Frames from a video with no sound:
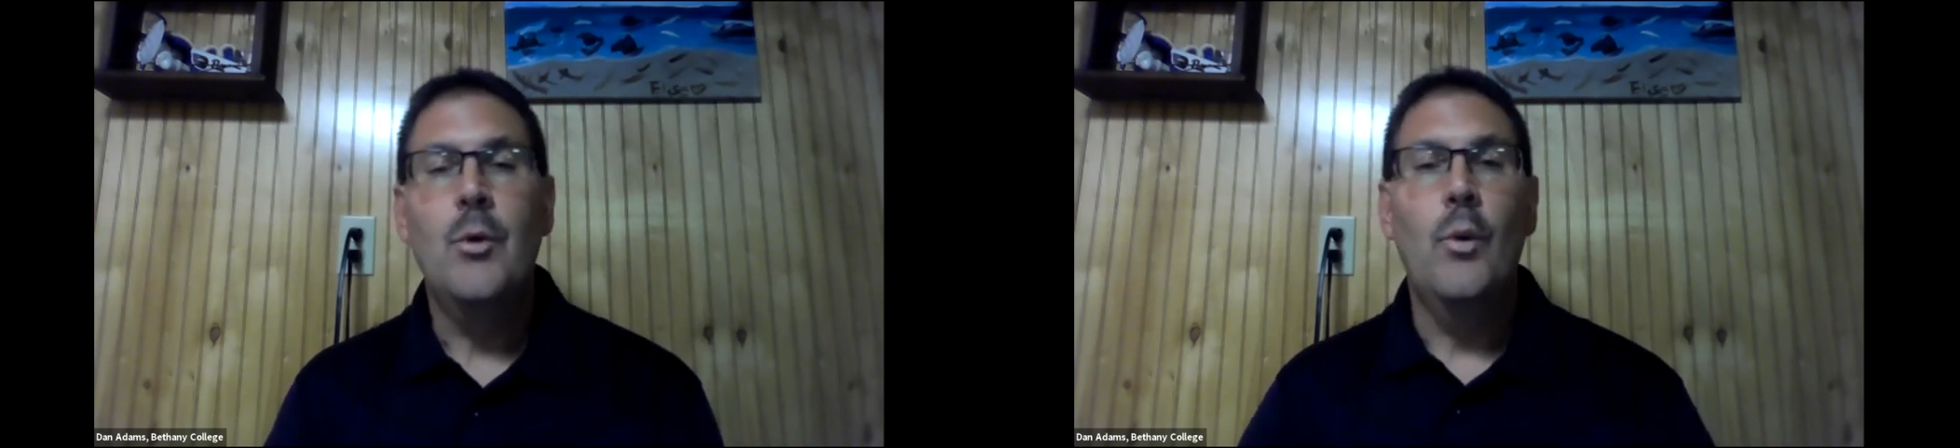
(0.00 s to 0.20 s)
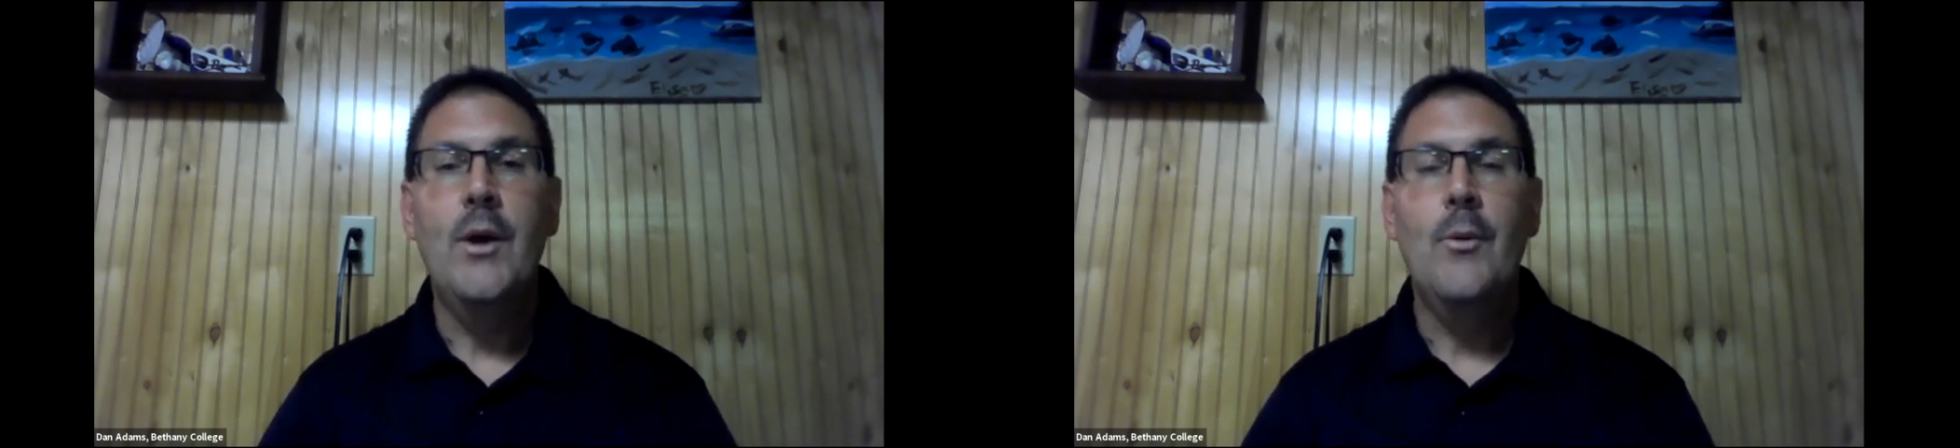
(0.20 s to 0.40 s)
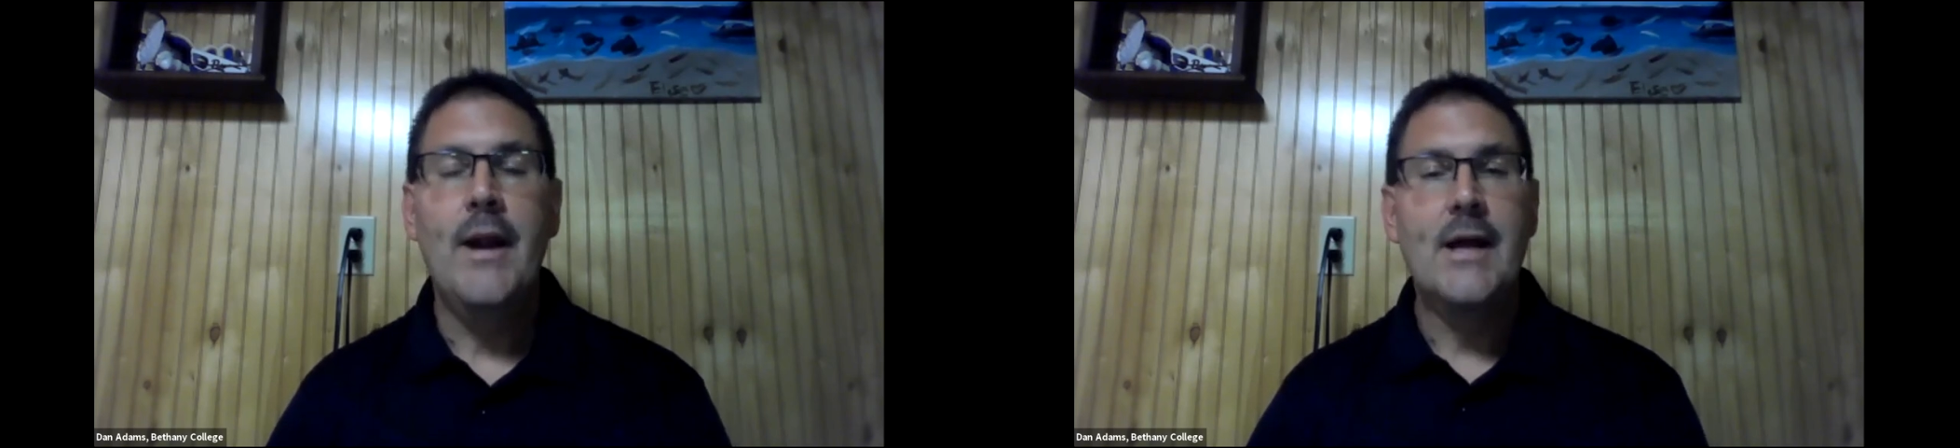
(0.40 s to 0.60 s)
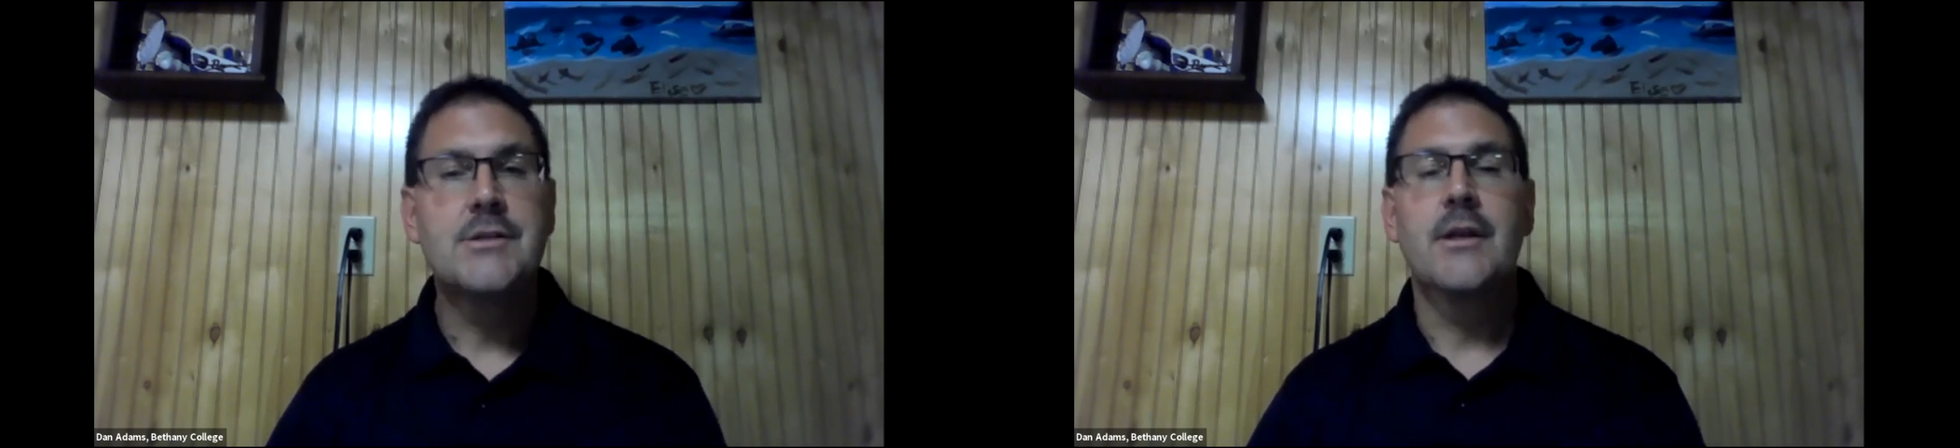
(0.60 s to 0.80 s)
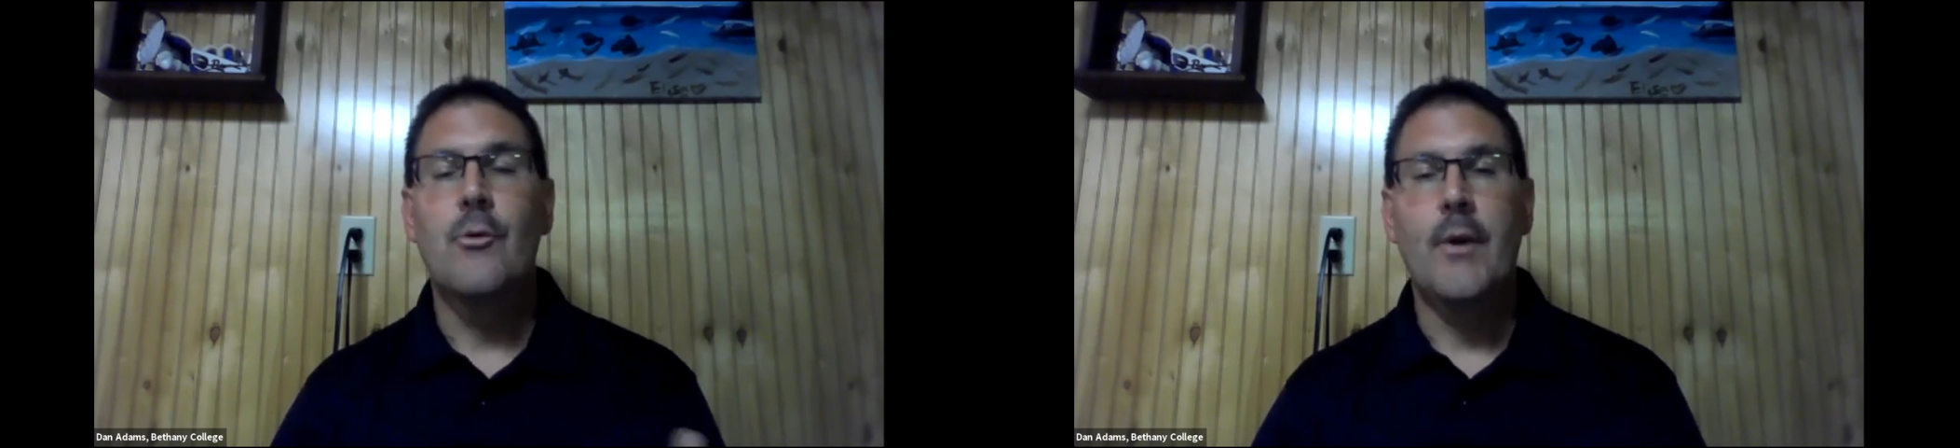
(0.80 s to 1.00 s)
we would
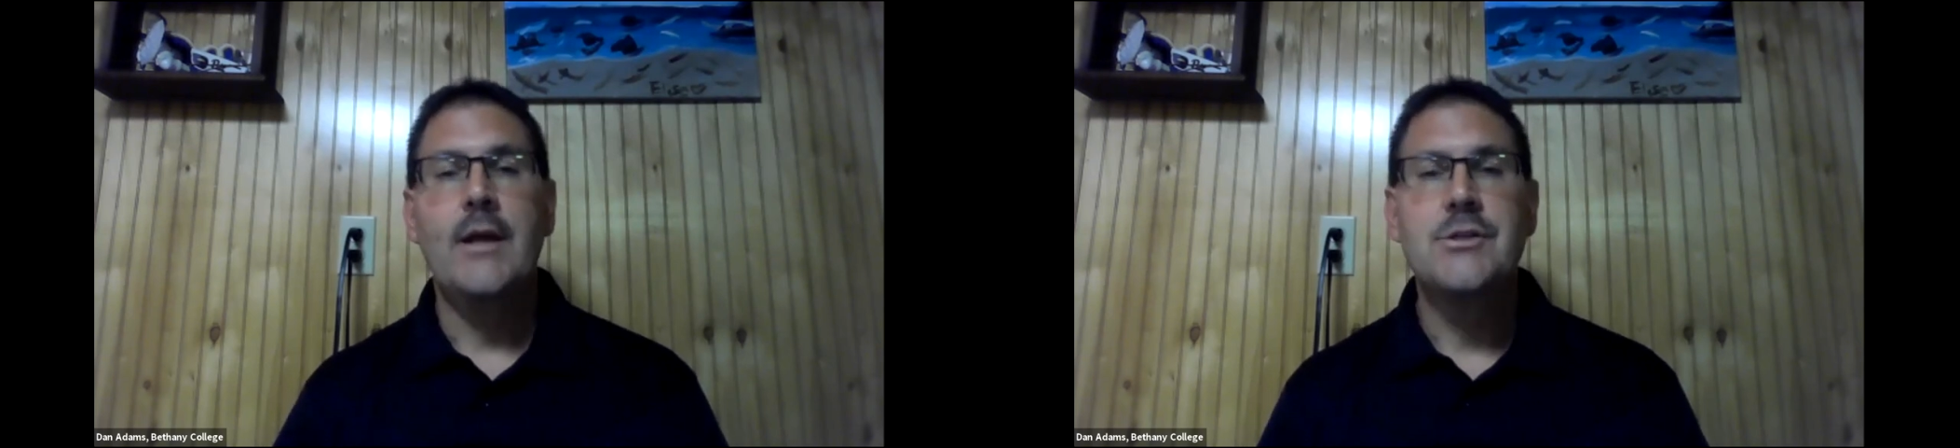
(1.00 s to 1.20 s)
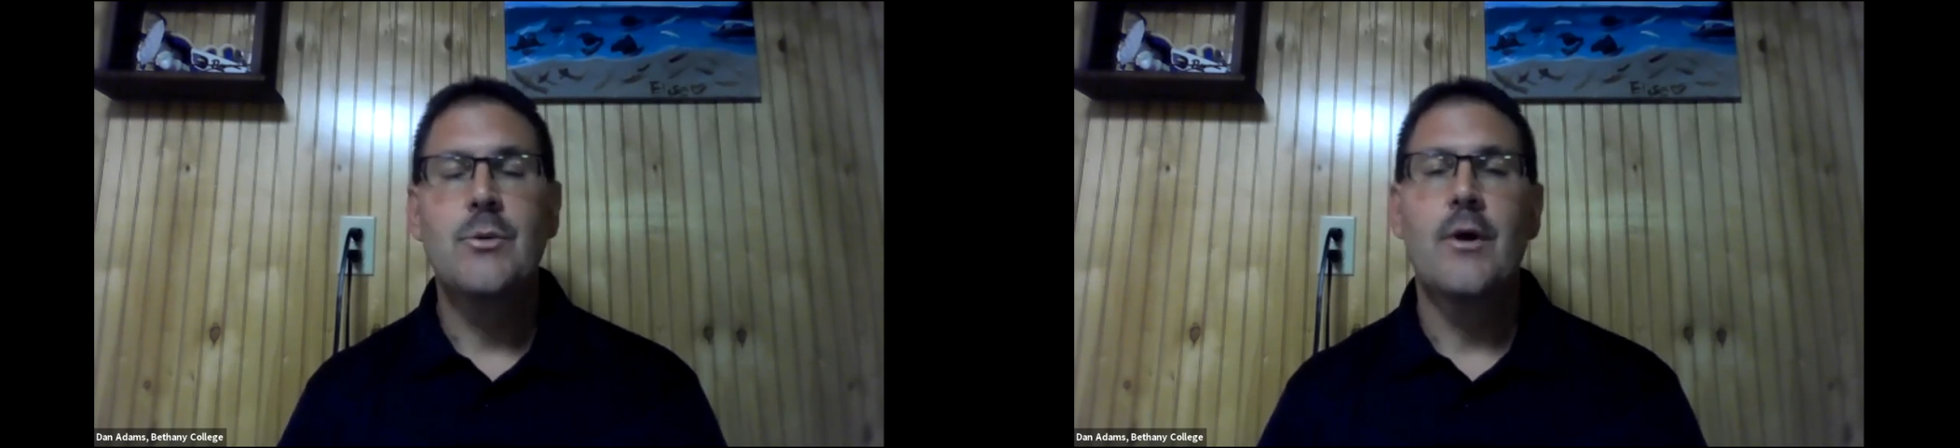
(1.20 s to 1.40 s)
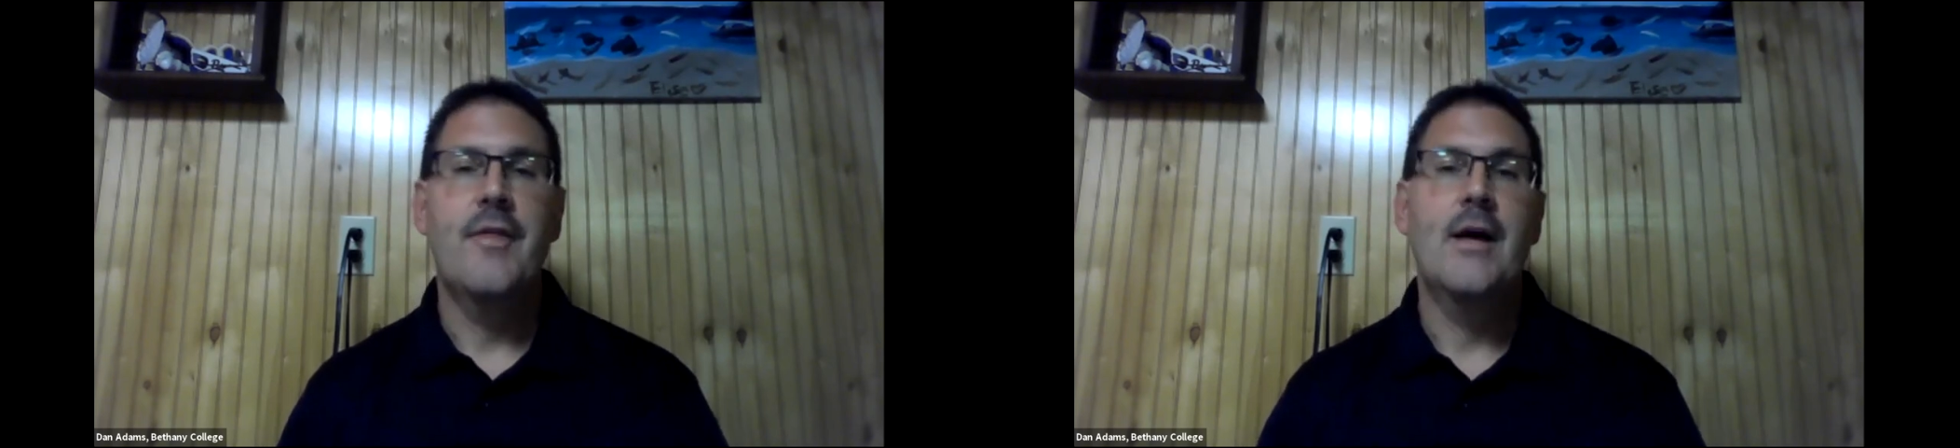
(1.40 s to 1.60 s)
actually grant you a